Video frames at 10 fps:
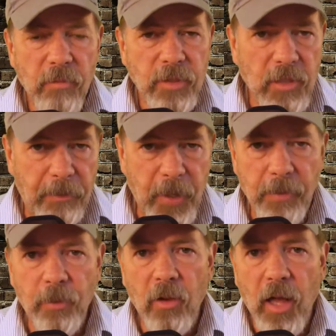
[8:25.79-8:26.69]
but the
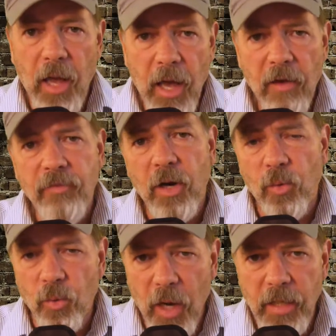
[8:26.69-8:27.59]
people have a
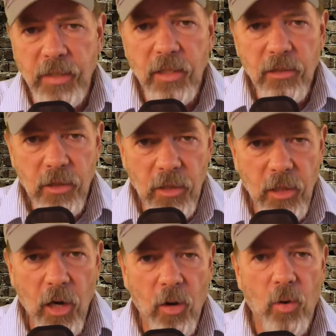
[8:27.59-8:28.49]
right to
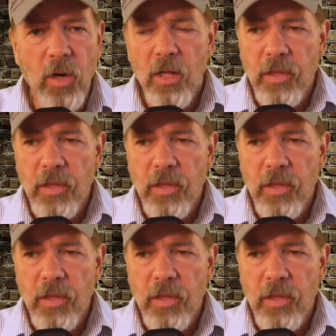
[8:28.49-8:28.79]
know.